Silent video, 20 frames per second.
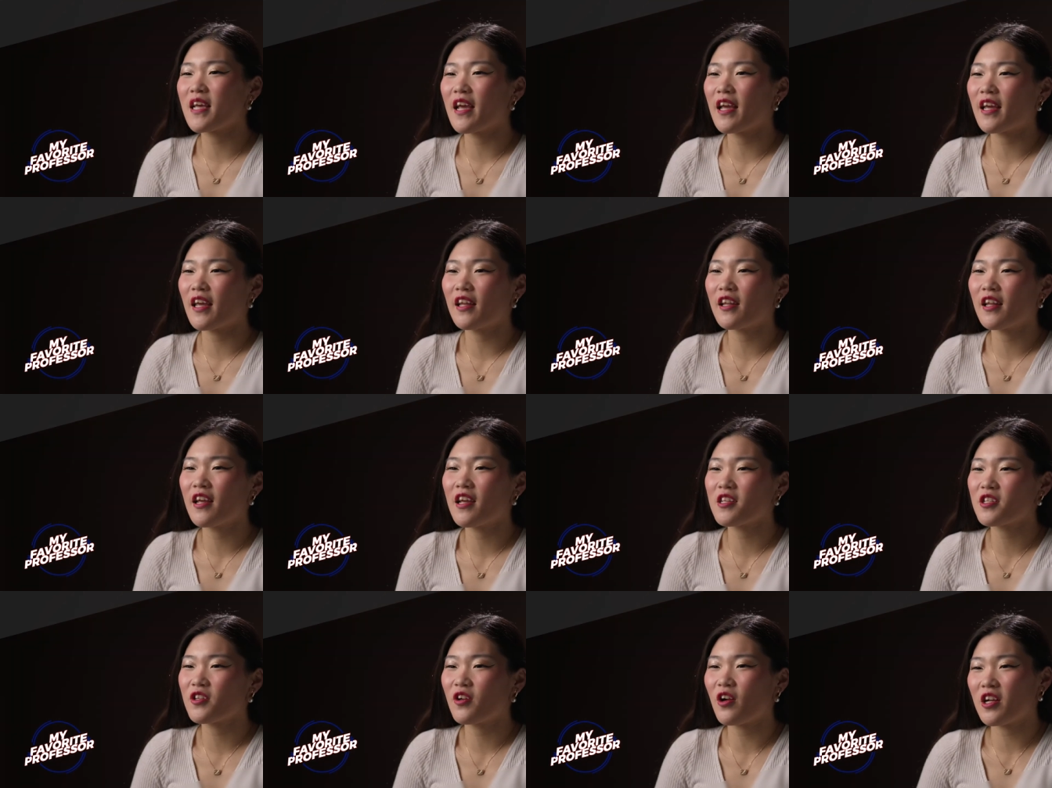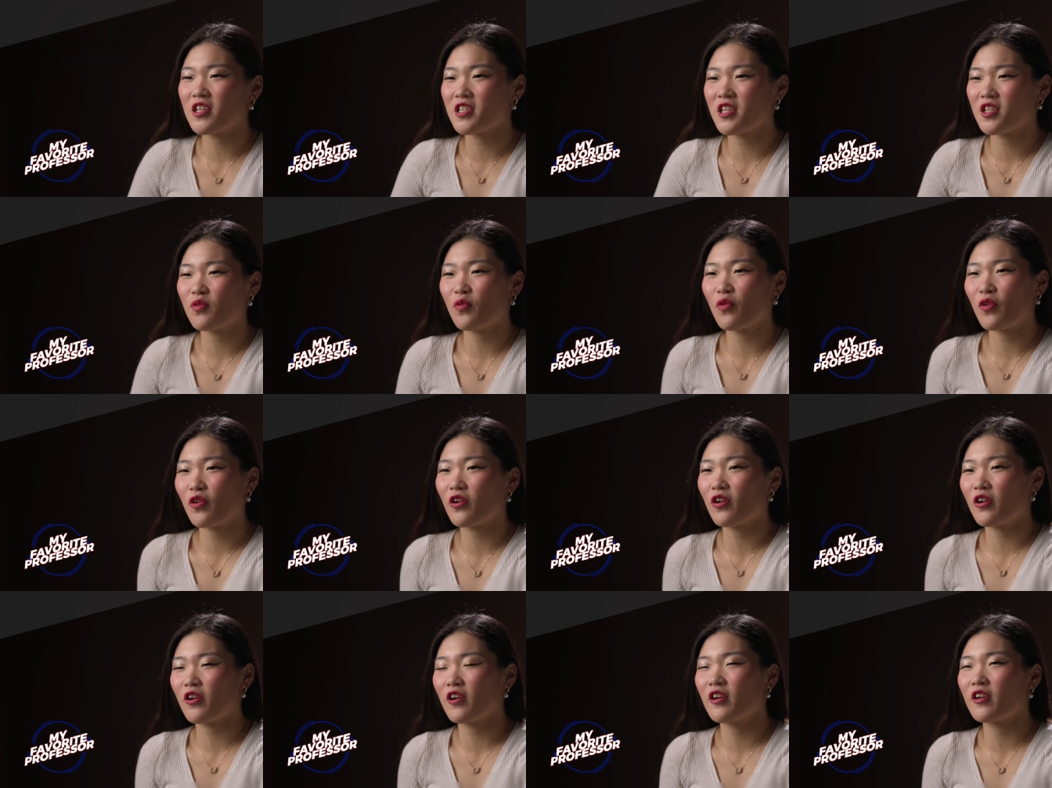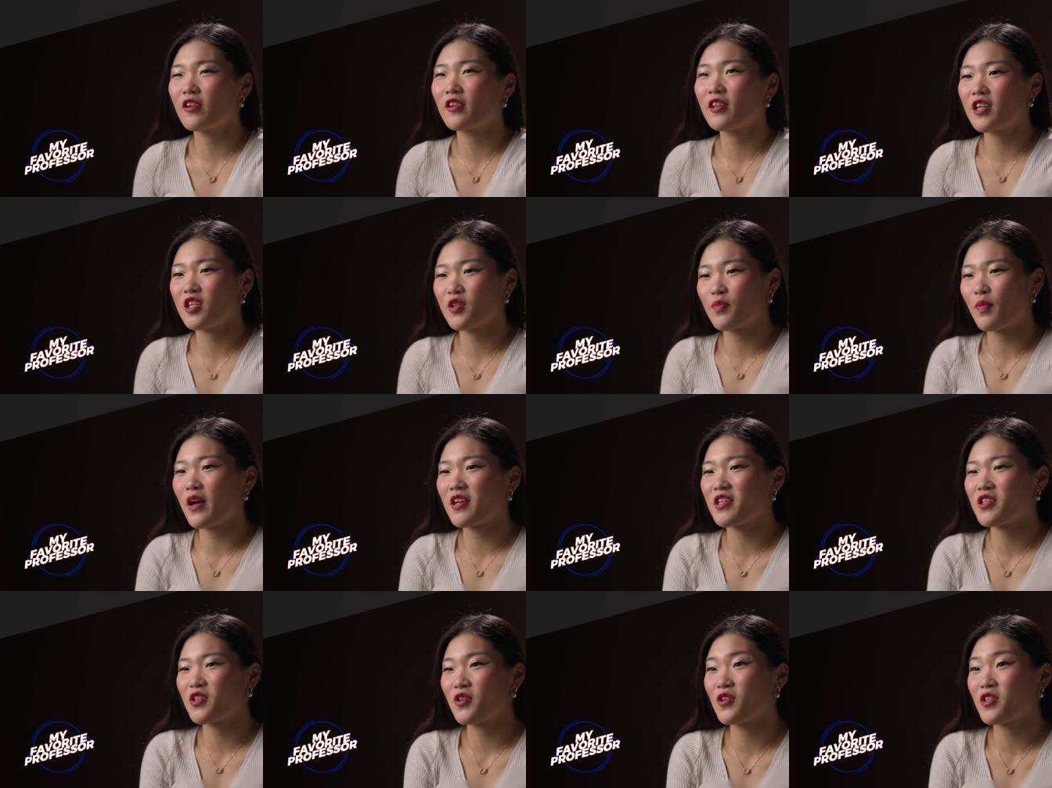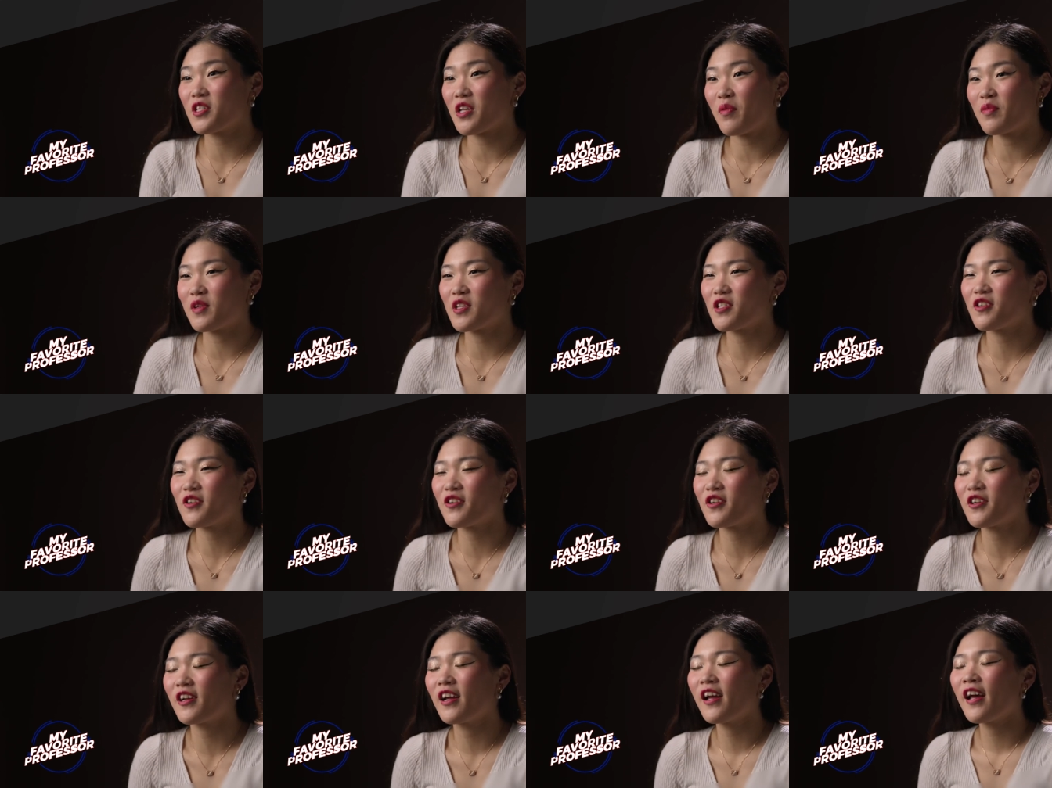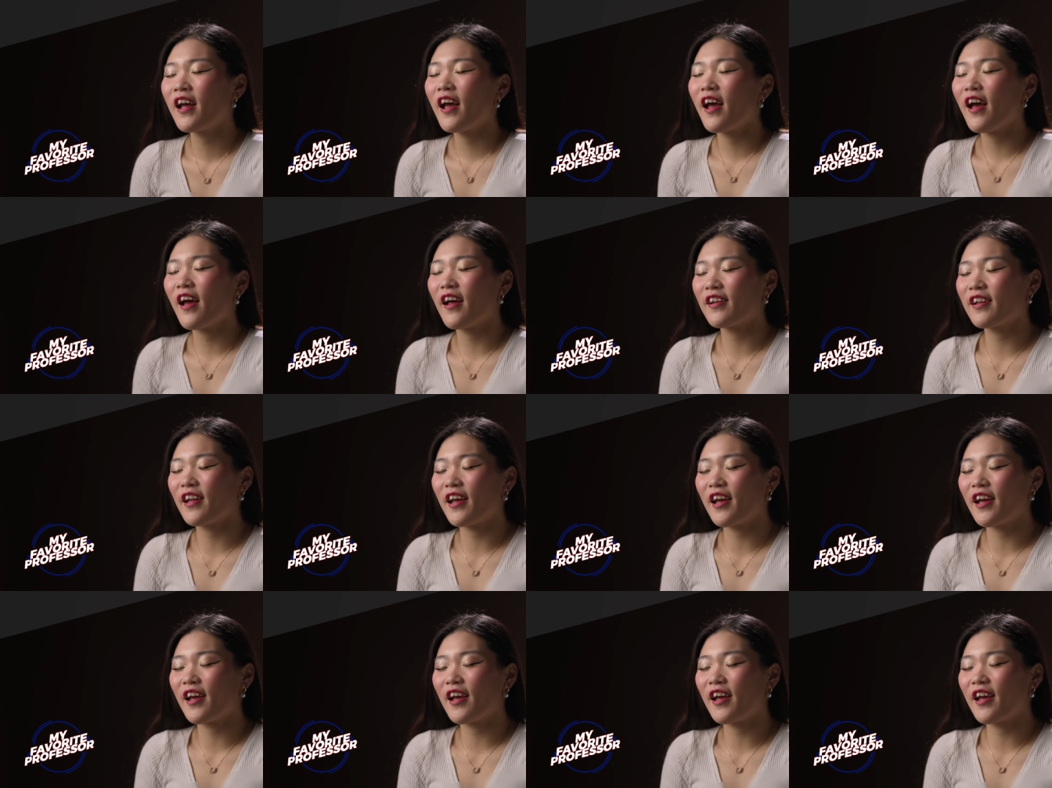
taken his classes for this past two semester, and